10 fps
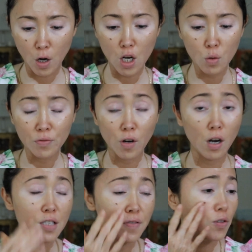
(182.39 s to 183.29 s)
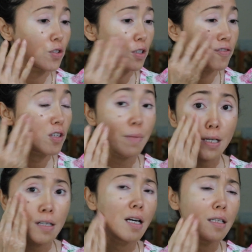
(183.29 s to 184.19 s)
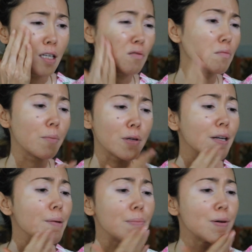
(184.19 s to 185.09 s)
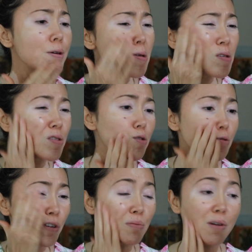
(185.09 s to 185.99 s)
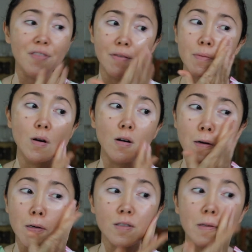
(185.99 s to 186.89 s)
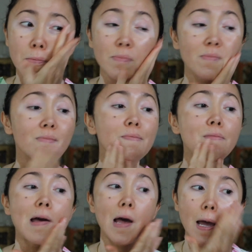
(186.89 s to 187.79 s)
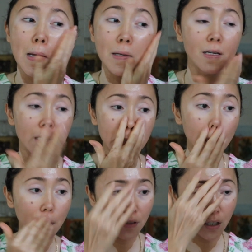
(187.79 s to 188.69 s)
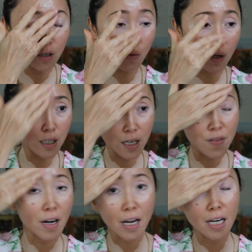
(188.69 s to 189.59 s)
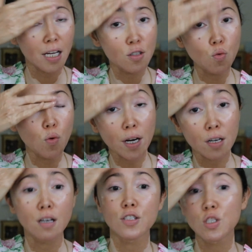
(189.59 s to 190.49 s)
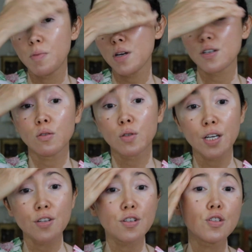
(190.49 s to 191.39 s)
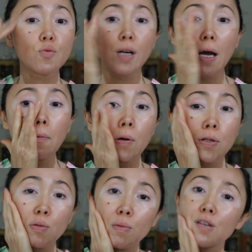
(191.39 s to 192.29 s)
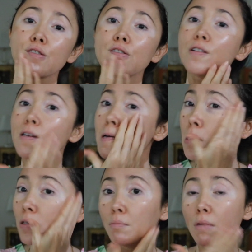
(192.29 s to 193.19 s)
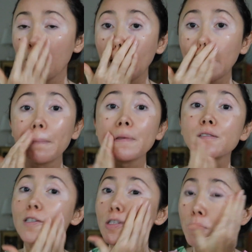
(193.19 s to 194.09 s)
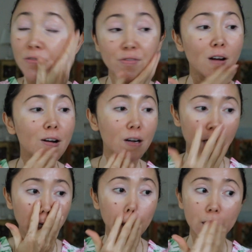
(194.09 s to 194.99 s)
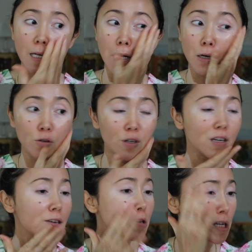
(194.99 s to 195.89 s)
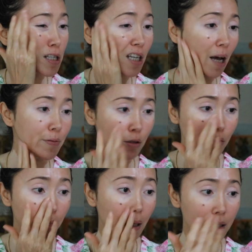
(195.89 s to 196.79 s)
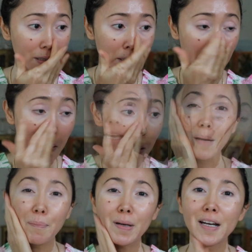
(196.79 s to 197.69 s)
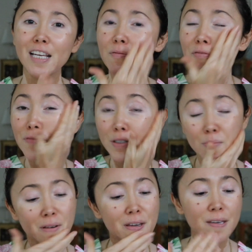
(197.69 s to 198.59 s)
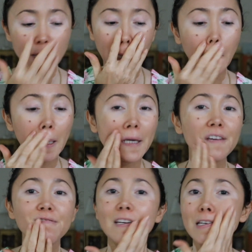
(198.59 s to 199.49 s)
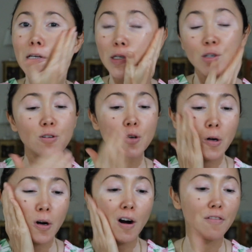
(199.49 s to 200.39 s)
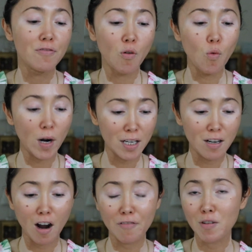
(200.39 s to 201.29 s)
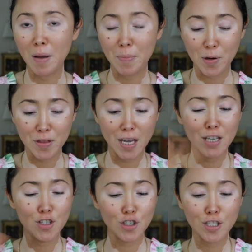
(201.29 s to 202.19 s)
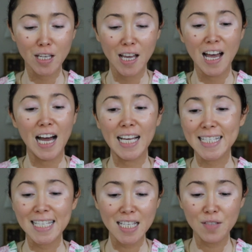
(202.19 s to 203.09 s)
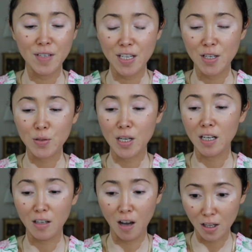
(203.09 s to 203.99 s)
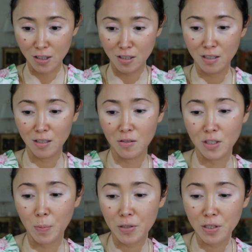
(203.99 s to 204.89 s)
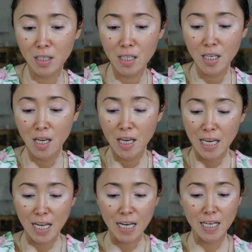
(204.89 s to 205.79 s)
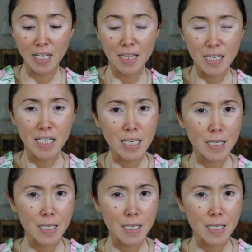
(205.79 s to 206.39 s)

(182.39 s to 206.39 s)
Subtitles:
Hollywood Flawless Filter. For a minute, I didn't remember the name. It's one of my favorite products, and it is definitely one that I like to wear on special occasions when I want to make sure that my makeup is going to be flawless and looking its absolute best. I'm planning on filming a video of what I got for my birthday. I see these videos a lot, or especially in the